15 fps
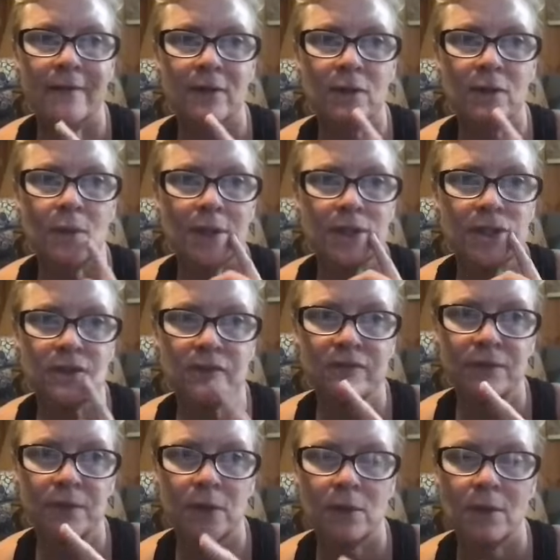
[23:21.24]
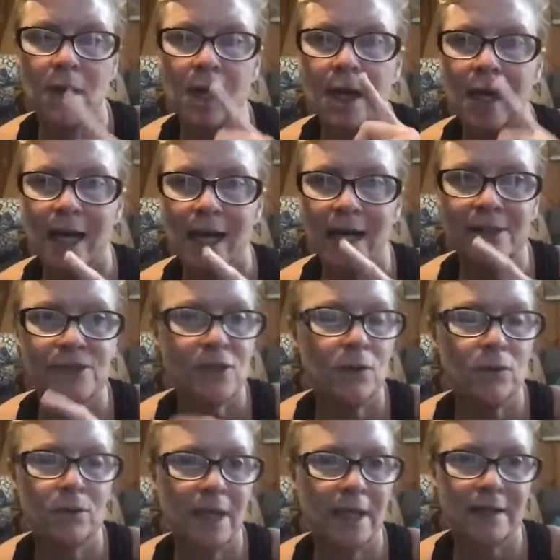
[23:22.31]
a question for you. I
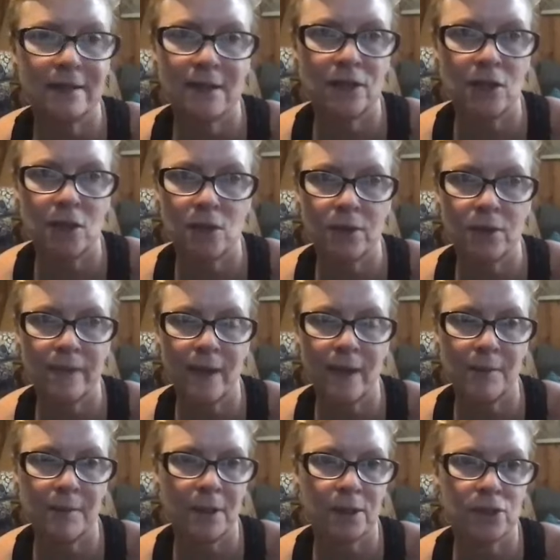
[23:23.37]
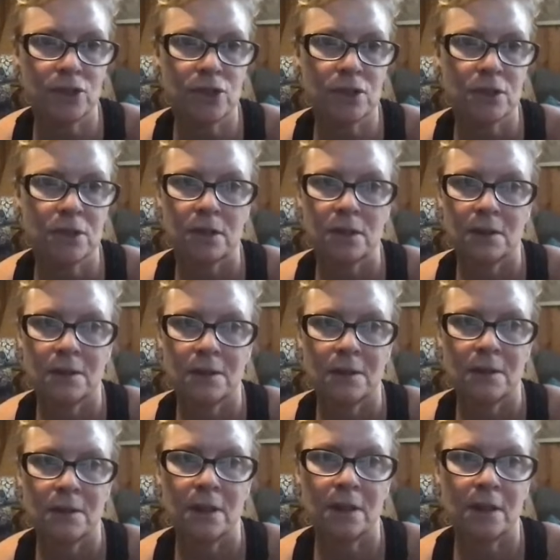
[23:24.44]
don't like the yolk that much
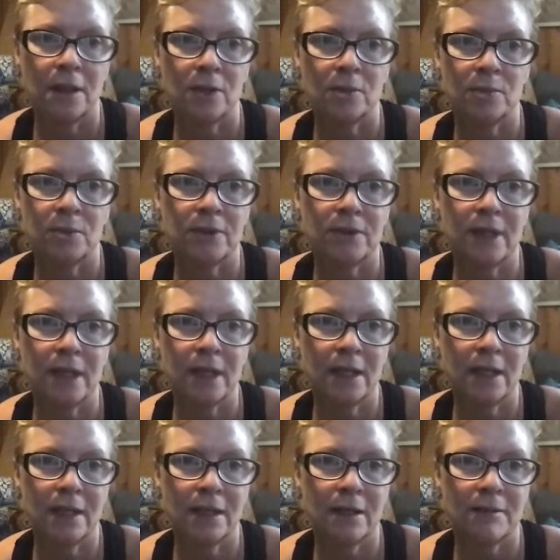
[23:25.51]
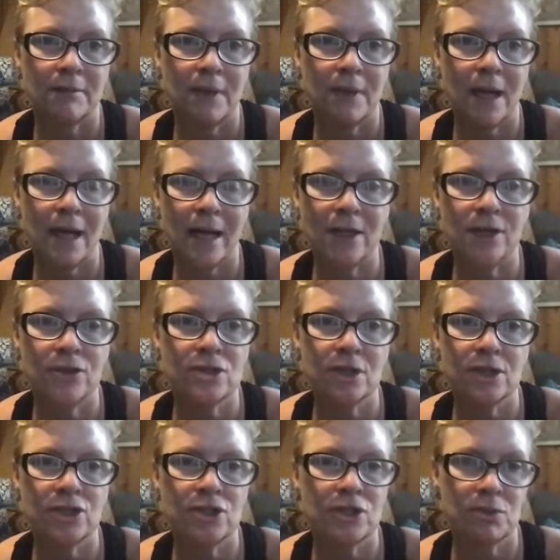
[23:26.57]
in a hard-boiled egg. I
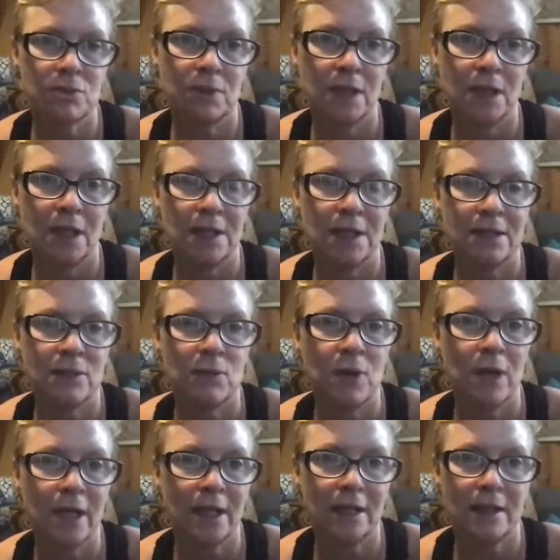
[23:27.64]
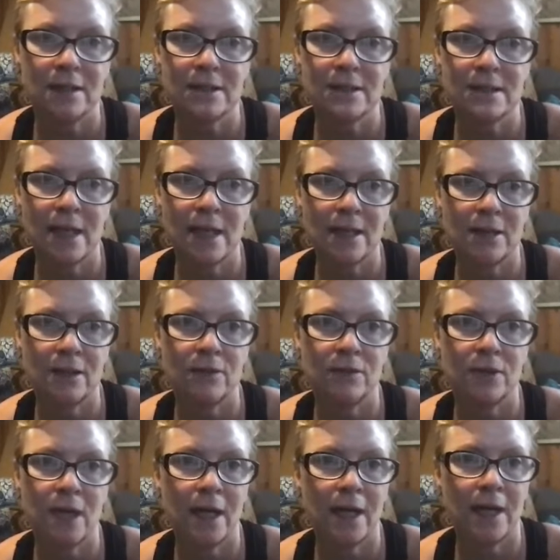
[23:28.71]
usually just want to eat the white. Is that
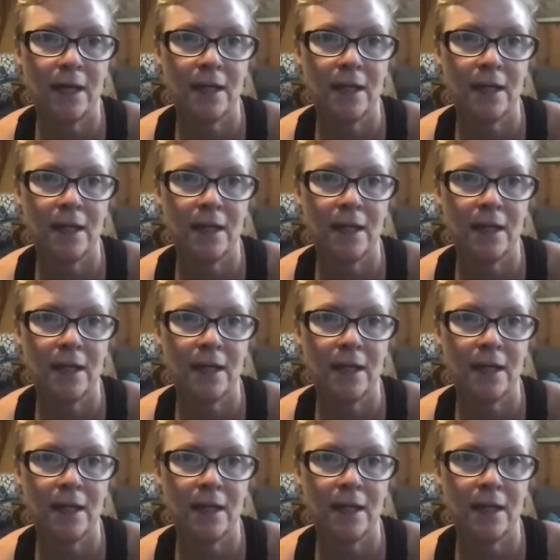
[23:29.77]
okay?